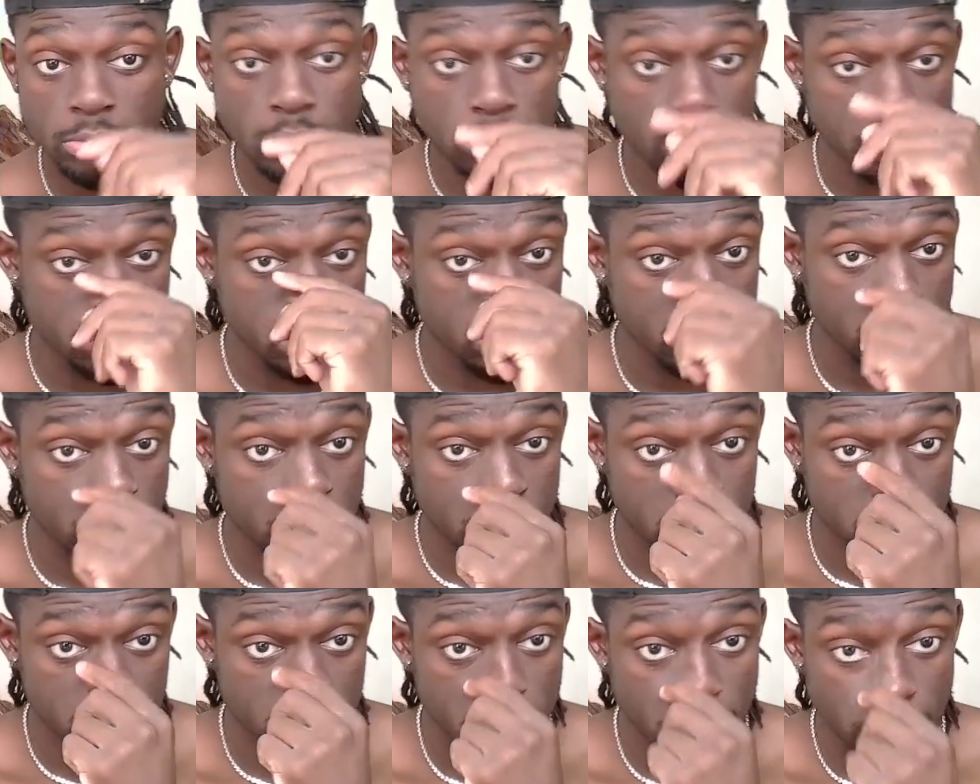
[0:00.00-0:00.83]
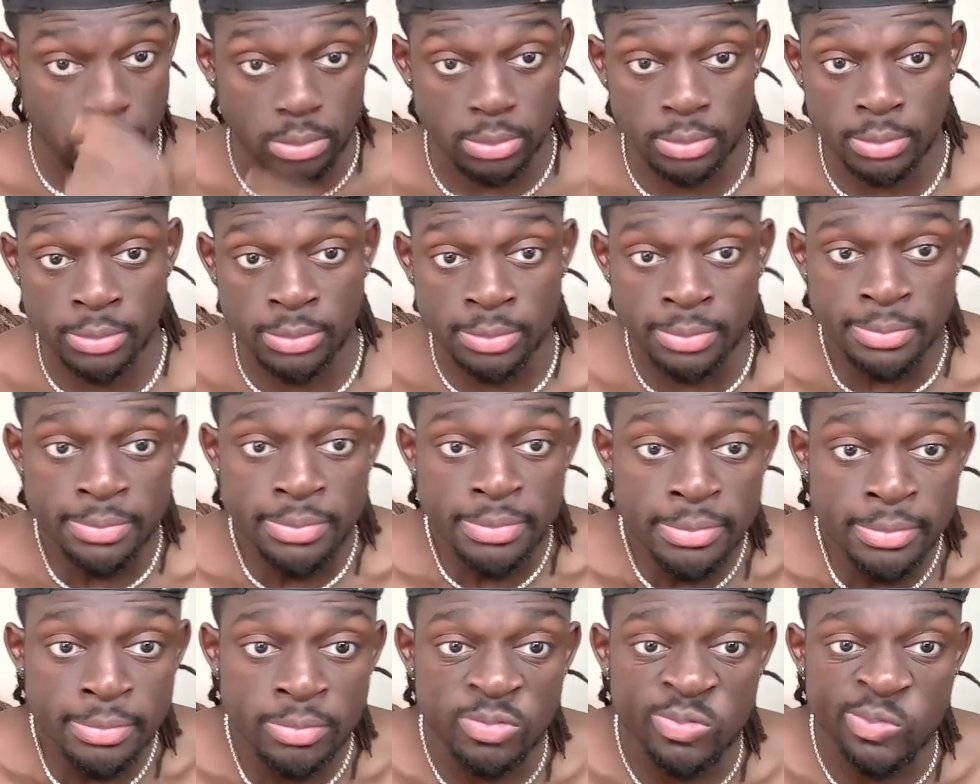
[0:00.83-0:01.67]
Yeah, we asked him how much it
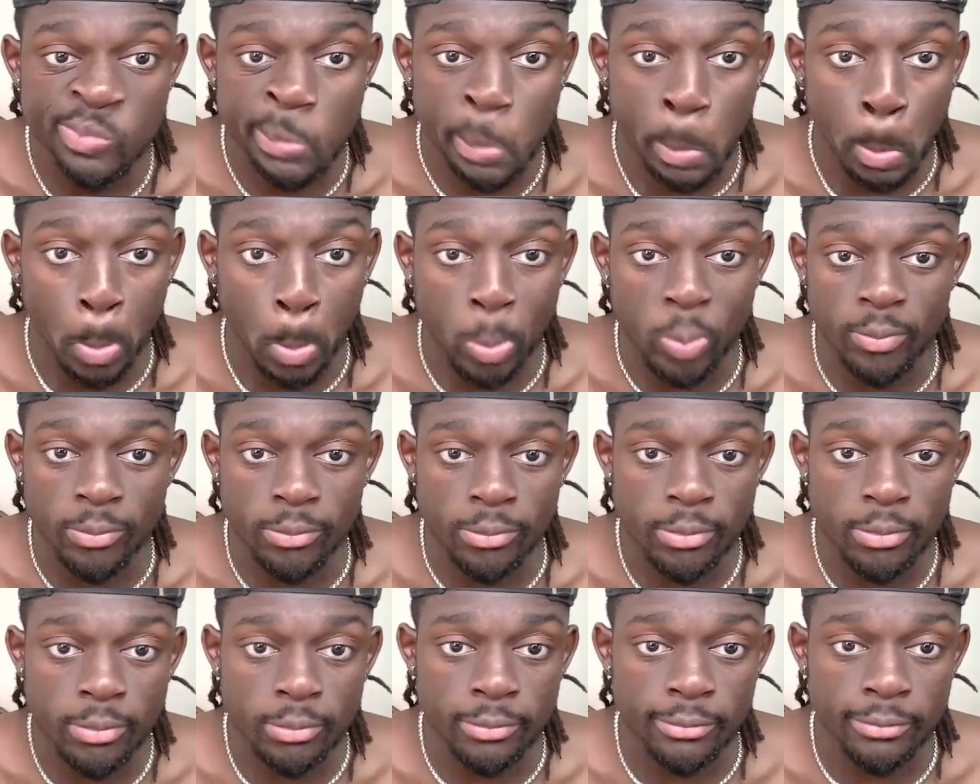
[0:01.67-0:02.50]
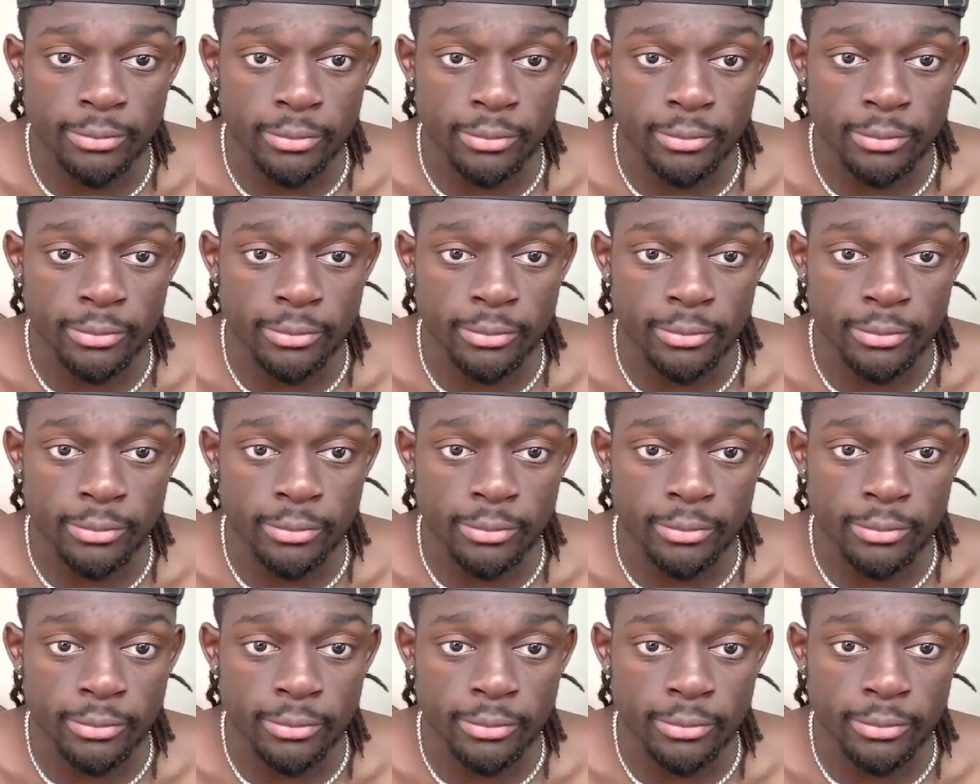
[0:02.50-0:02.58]
cost. They wouldn't tell us.